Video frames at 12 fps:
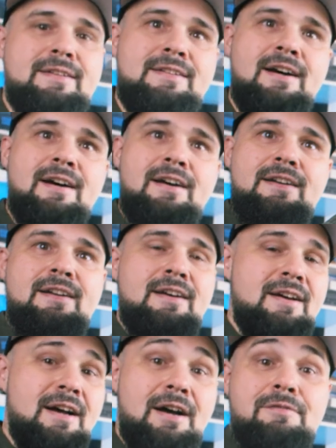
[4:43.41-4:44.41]
a ton
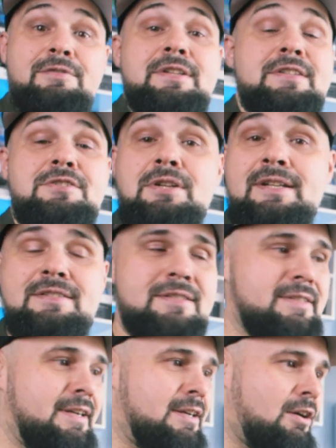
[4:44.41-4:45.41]
of vintage
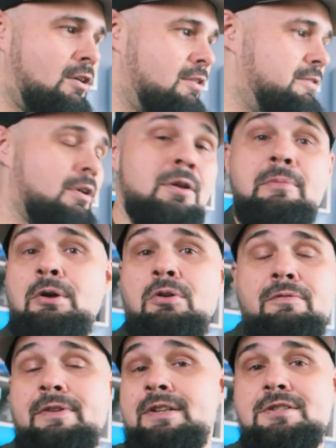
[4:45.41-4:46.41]
lenses there. All my
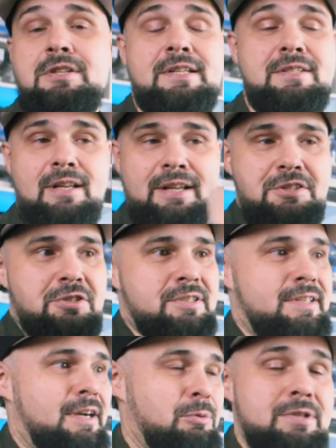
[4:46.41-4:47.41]
whole vintage lens collection
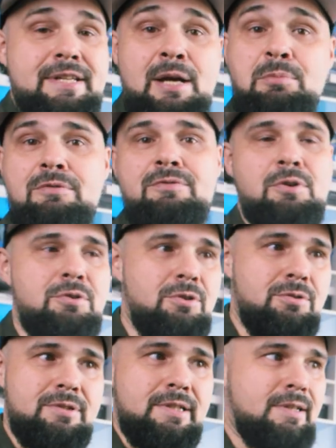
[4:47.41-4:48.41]
is there with sample
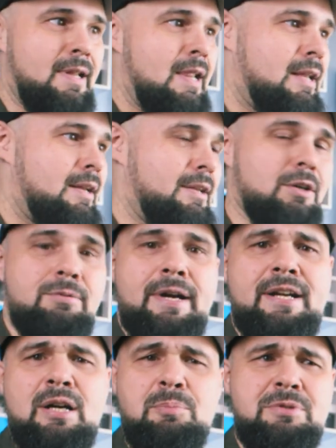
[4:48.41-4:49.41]
photos and little
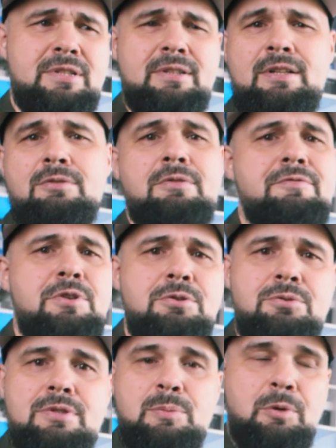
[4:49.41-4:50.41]
write-ups and little
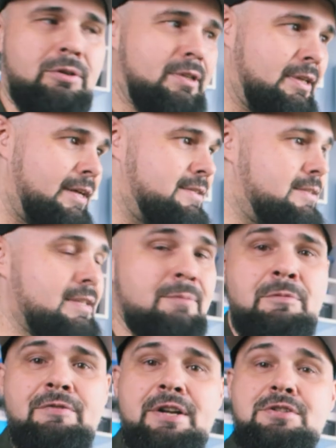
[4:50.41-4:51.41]
reviews about the lenses.
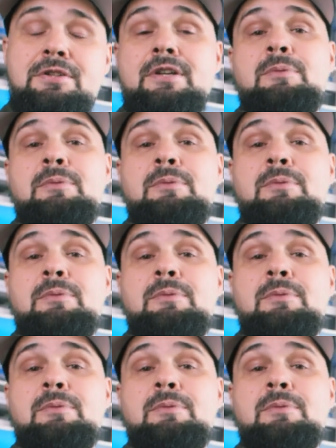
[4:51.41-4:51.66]
I'm eventually